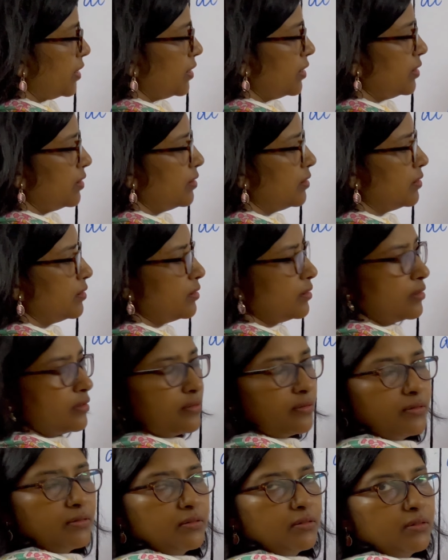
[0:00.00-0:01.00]
in the
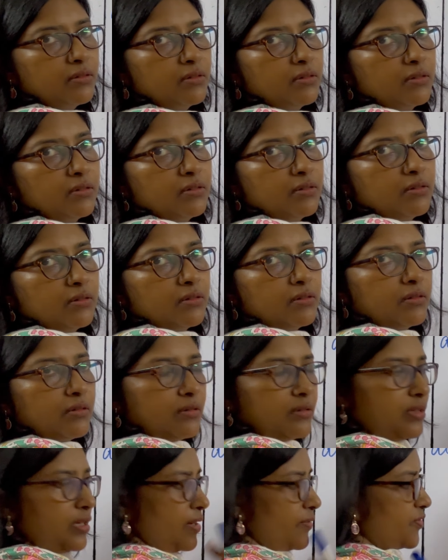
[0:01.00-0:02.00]

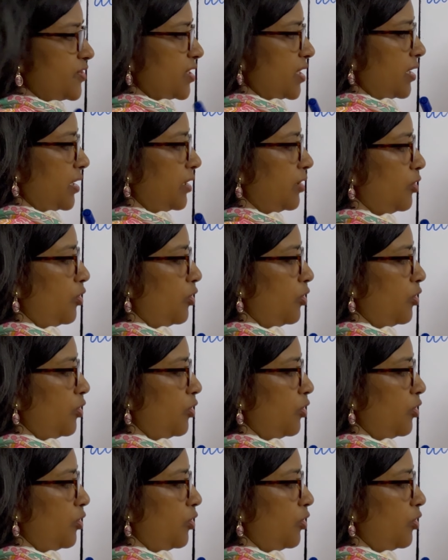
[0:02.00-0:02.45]
left side